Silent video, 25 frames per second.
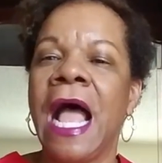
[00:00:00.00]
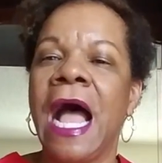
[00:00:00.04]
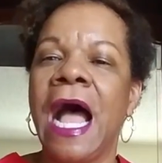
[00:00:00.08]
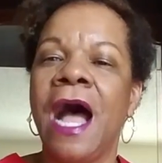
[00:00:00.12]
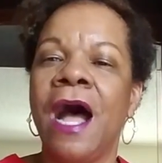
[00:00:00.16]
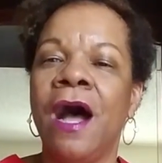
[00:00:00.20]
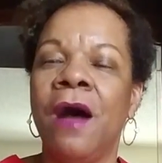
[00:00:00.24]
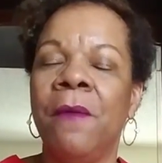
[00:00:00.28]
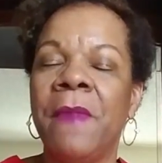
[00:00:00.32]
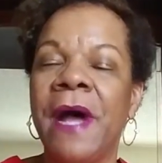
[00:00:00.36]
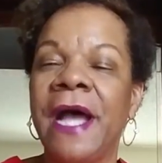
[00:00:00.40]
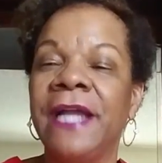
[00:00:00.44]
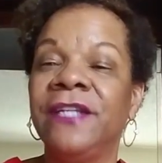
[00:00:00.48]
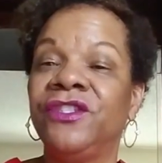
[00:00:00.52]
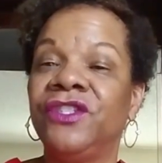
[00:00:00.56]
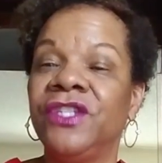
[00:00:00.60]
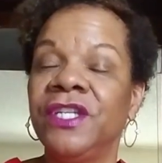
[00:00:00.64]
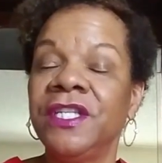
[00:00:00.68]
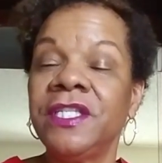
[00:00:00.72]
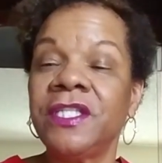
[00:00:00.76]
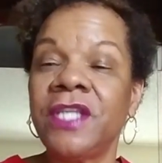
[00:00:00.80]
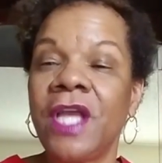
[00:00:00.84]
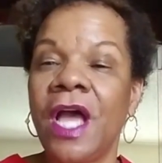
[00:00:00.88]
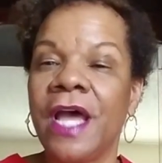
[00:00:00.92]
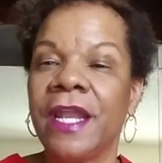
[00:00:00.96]
Um, I
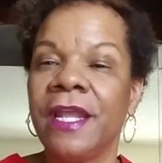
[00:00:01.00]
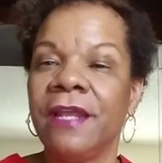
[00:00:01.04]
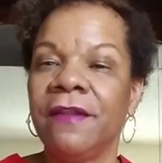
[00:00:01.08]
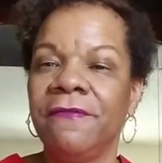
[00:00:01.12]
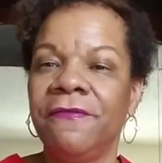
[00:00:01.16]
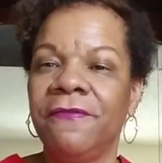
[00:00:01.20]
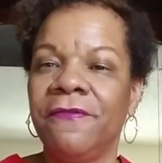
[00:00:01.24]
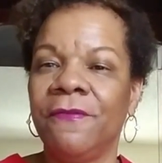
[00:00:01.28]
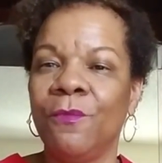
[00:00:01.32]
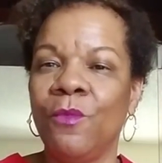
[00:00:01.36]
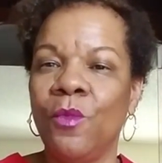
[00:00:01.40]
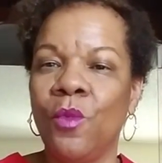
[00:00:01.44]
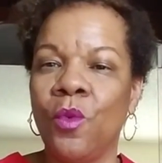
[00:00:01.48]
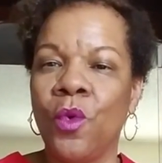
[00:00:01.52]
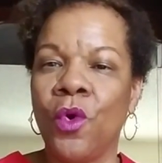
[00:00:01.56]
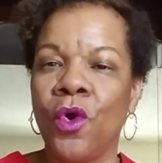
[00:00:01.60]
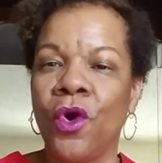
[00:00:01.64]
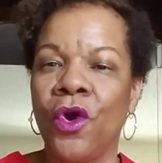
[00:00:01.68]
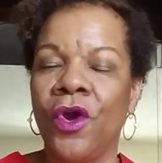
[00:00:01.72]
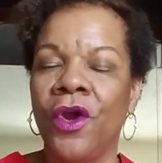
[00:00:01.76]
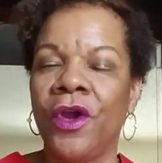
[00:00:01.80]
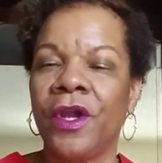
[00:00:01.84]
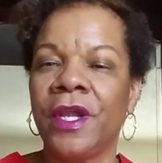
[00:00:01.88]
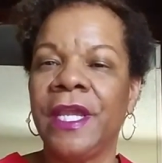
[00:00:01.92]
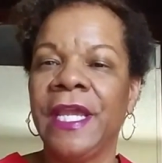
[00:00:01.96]
just got in from
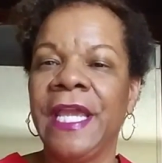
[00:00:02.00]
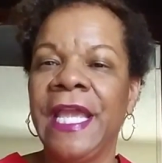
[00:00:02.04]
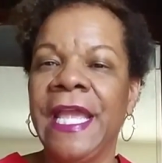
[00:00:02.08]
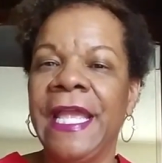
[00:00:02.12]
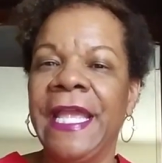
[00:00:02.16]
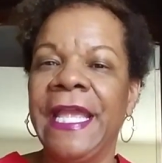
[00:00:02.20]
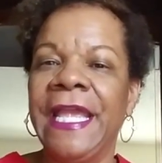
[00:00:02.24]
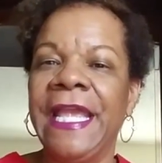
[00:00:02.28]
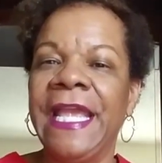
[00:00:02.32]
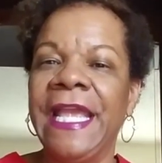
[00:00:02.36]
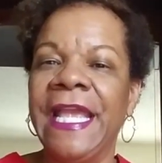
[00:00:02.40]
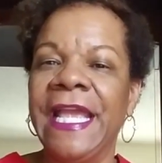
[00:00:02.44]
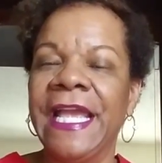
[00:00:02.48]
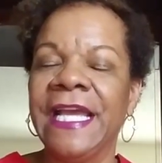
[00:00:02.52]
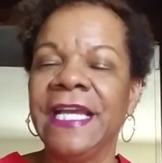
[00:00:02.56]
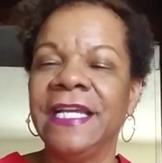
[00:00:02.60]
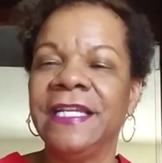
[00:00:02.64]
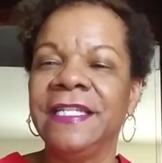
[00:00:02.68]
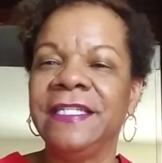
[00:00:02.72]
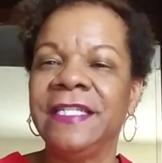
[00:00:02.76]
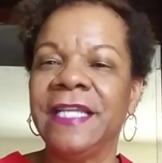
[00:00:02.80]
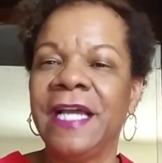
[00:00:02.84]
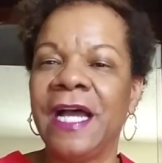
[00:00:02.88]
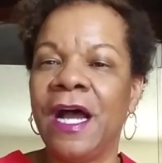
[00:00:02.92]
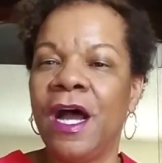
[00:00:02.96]
work
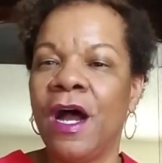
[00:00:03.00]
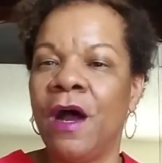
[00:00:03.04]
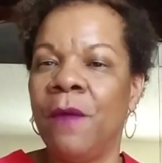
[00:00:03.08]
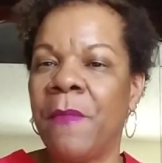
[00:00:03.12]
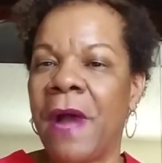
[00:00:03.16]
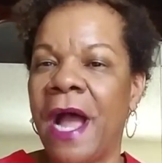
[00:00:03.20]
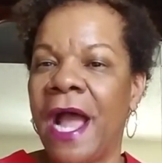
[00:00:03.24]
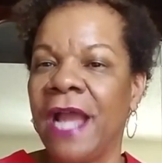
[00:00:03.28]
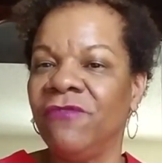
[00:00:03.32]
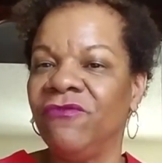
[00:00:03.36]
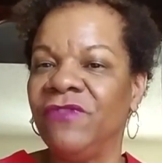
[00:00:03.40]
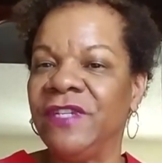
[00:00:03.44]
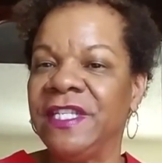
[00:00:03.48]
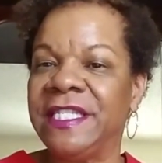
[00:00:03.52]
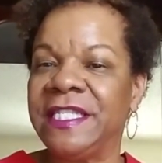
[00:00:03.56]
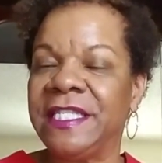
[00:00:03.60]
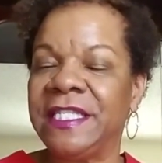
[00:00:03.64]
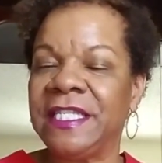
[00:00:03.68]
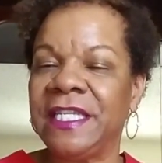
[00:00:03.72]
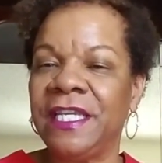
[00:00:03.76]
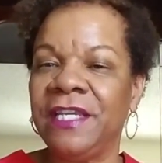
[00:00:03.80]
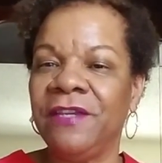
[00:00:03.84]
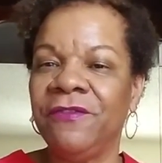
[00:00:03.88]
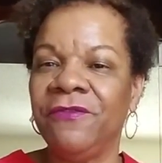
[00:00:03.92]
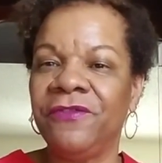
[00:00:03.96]
and um, I
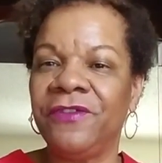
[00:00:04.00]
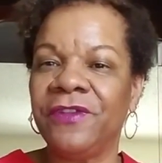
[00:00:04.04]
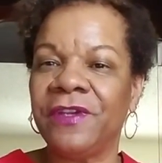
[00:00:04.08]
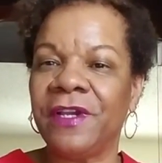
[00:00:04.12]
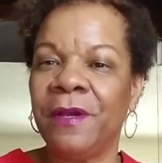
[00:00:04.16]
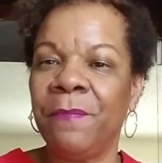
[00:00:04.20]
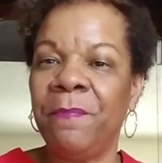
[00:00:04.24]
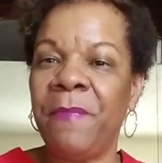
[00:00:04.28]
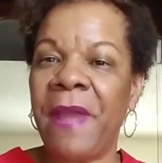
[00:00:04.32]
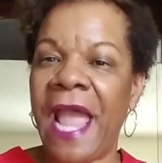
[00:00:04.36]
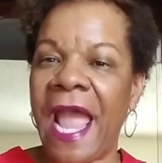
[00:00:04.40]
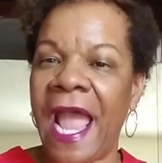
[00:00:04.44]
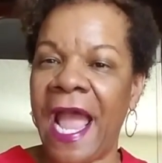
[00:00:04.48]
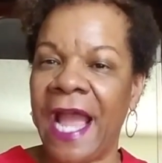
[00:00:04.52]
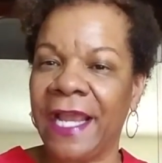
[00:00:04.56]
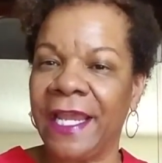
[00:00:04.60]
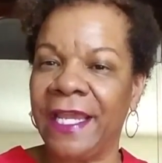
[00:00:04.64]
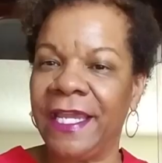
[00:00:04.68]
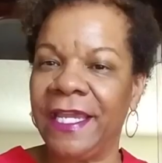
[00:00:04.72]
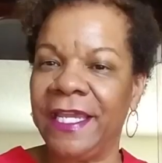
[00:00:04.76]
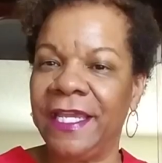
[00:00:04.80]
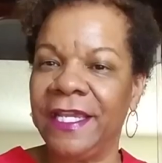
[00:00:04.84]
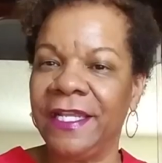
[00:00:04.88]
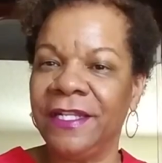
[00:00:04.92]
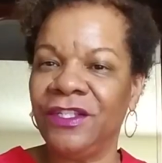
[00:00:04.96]
received a
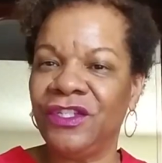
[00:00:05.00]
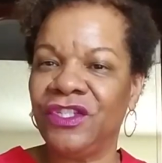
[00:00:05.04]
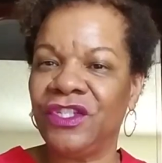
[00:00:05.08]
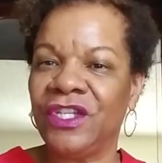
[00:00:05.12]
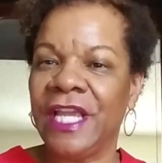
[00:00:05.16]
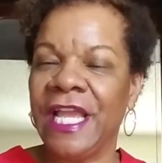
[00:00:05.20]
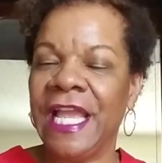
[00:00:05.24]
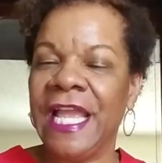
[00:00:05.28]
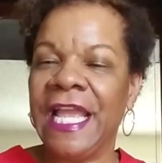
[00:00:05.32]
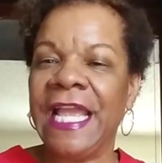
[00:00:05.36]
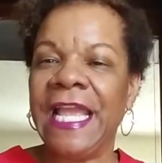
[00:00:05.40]
package